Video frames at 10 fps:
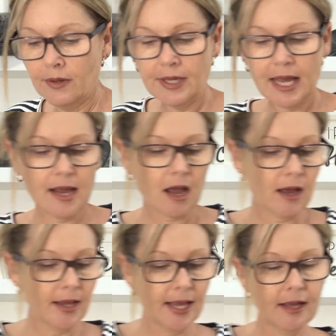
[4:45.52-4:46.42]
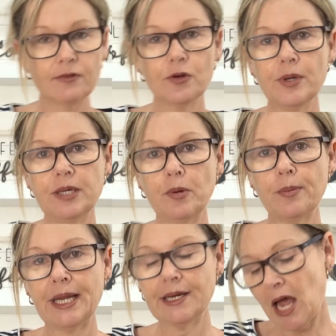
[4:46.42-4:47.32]
Okay, I have already
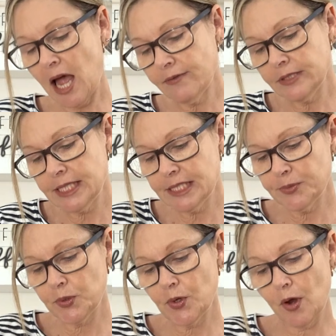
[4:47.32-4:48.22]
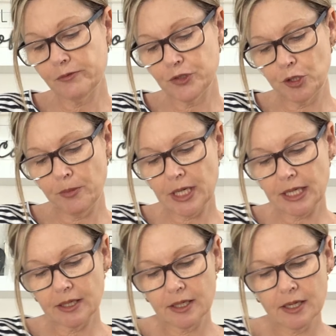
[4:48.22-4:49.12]
prepared half a teaspoon of turmeric,